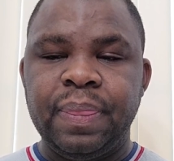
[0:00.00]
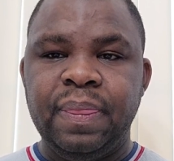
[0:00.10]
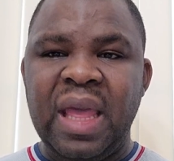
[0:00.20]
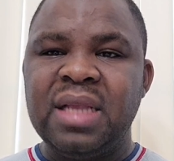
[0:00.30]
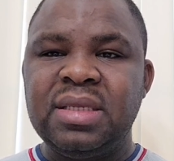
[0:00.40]

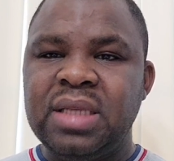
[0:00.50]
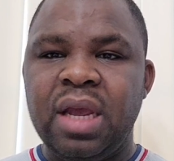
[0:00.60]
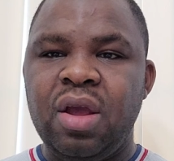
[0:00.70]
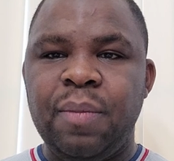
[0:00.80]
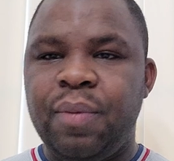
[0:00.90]
Next
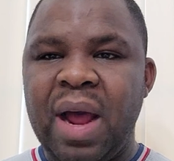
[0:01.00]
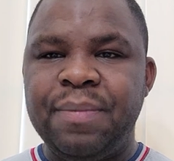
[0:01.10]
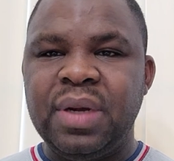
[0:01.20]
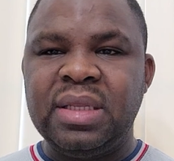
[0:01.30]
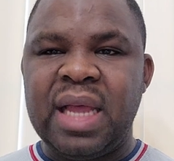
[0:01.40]
year, your
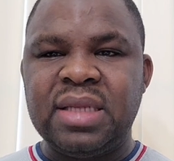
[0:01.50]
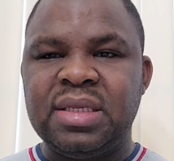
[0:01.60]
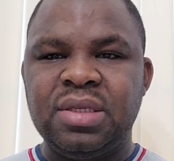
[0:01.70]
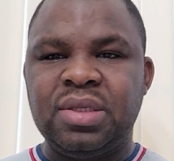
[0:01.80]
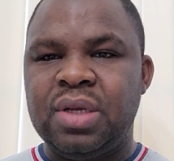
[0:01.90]
property
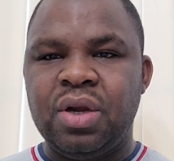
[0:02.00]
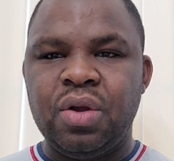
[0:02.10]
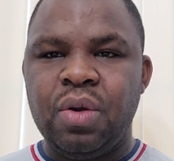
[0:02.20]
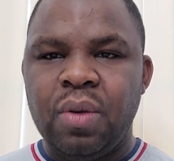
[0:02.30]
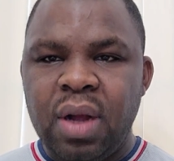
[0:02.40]
tax is going to
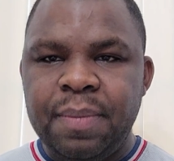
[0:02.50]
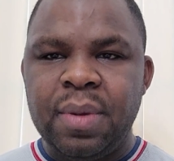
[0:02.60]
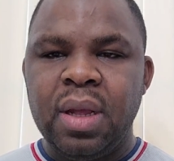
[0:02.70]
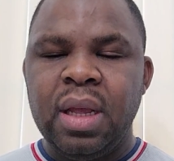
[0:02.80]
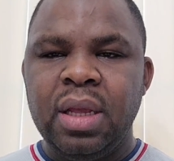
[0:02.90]
go
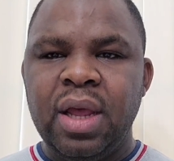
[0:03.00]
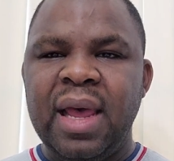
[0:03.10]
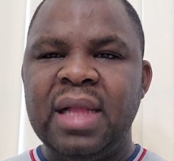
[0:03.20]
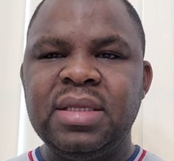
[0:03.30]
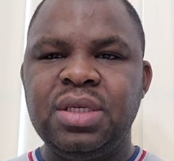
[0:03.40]
up. Your
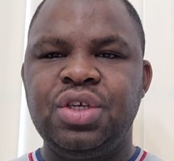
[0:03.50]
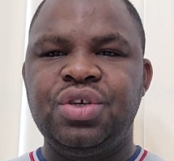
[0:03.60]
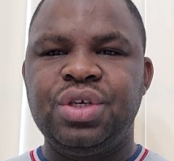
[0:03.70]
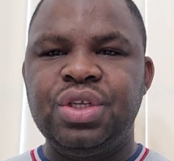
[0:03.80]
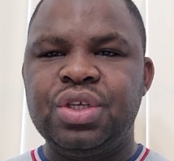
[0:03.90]
health
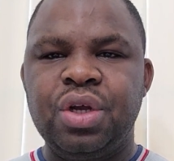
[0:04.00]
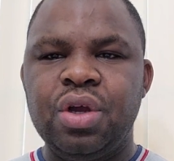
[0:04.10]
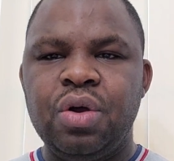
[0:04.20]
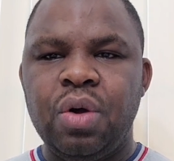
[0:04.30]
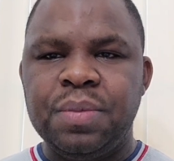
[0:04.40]
insurance is going
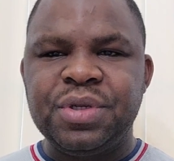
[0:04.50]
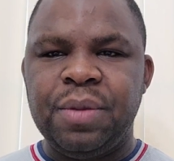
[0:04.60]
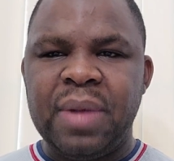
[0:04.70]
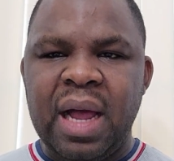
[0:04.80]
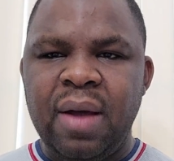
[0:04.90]
to go up
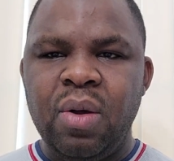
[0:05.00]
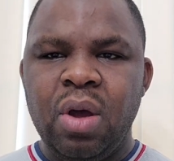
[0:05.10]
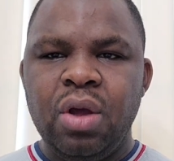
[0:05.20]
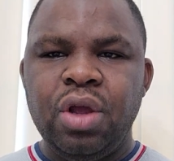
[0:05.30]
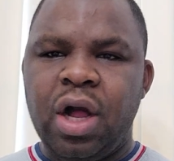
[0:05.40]
somehow.
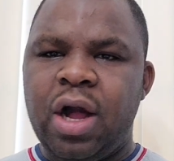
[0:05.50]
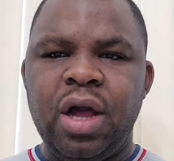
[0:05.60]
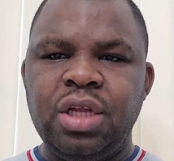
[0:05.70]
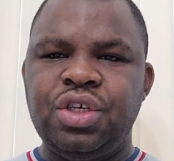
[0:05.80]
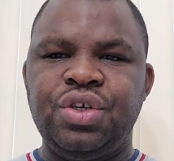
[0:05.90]
Your
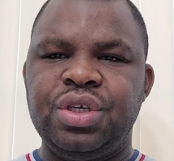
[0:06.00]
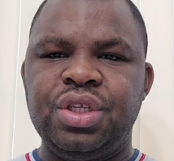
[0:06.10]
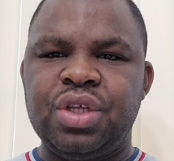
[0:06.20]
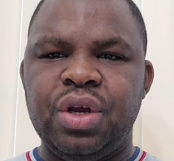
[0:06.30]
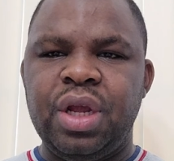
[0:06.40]
car
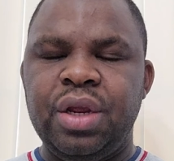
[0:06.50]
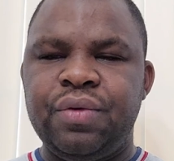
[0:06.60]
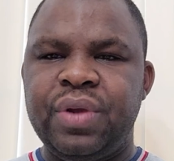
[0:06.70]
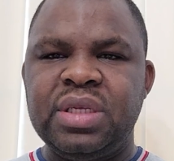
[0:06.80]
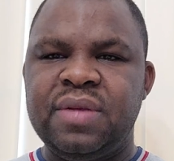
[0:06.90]
insurance is going to
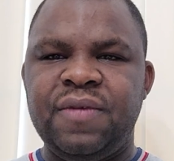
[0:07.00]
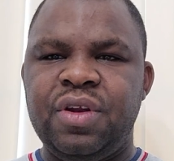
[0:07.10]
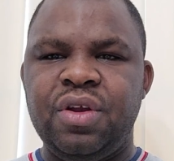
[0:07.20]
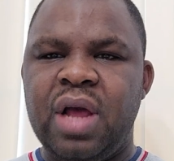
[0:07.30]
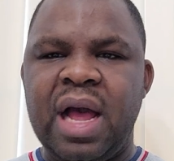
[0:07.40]
increase
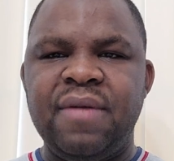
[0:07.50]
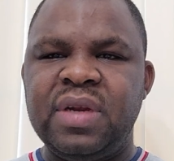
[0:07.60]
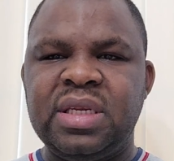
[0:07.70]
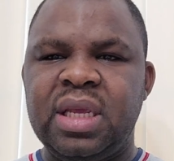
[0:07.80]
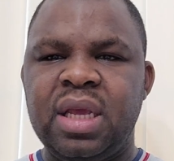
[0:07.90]
even you don't have
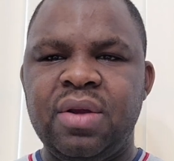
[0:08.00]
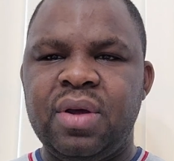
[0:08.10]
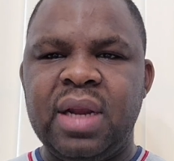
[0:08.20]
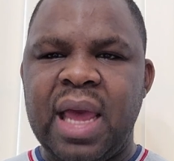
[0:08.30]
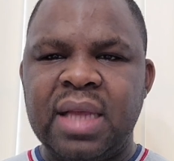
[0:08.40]
a ticket
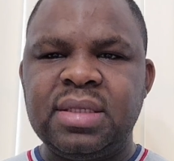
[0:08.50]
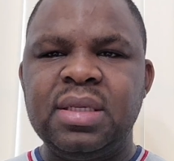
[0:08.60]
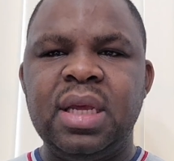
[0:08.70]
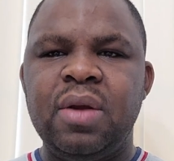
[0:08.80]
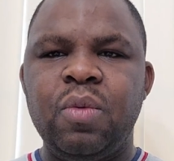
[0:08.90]
or an
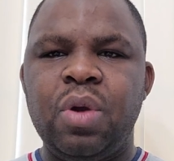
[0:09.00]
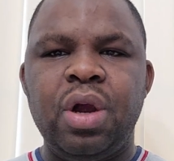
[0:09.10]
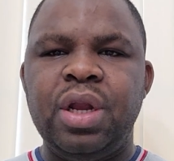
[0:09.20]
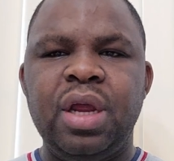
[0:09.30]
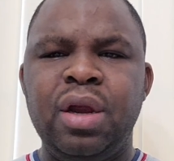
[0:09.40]
accident
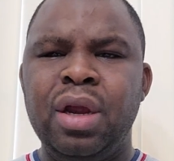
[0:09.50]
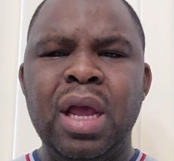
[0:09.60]
where